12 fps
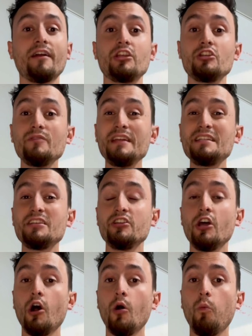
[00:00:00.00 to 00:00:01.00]
you need to
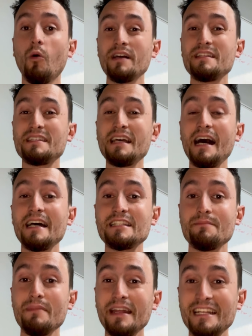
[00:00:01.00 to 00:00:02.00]
know what size
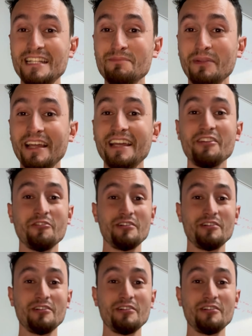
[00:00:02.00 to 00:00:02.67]
mini split you're